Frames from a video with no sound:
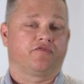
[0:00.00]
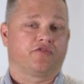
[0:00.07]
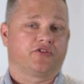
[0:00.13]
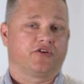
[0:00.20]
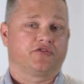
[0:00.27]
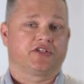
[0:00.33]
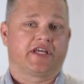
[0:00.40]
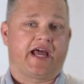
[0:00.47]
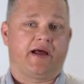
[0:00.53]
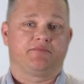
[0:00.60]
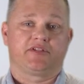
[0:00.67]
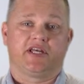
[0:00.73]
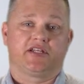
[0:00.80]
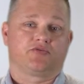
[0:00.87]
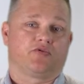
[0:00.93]
for those
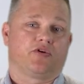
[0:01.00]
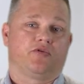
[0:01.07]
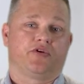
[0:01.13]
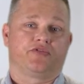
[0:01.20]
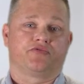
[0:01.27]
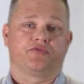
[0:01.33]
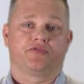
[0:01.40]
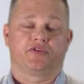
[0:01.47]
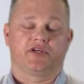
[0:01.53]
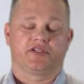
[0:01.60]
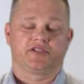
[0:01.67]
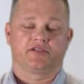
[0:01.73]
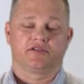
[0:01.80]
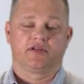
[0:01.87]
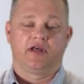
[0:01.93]
gaps as we're going through
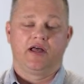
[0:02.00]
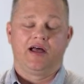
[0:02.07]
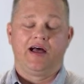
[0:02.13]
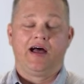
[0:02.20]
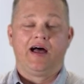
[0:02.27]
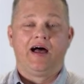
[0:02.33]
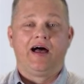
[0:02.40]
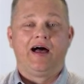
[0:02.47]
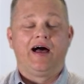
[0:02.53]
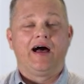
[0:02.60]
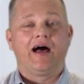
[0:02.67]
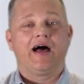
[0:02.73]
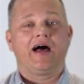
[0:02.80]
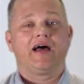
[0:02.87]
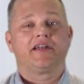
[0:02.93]
this.
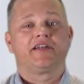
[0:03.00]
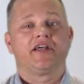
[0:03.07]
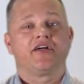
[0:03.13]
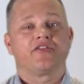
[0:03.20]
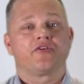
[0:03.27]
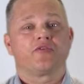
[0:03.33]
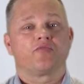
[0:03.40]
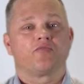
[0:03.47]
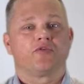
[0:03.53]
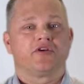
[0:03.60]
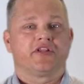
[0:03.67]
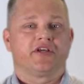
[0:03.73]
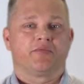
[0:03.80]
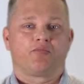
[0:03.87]
Another really